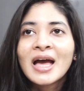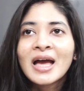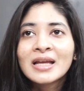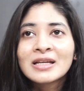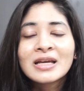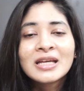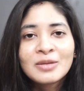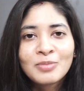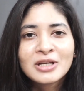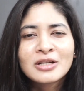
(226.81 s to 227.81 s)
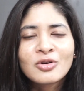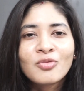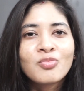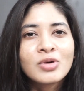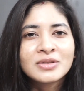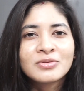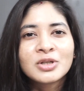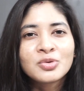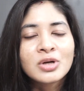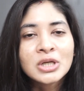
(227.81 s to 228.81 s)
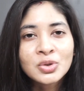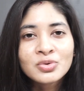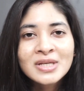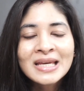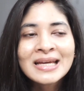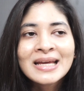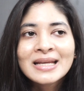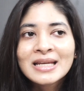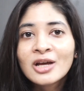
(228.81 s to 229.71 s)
and independent of whatever you are using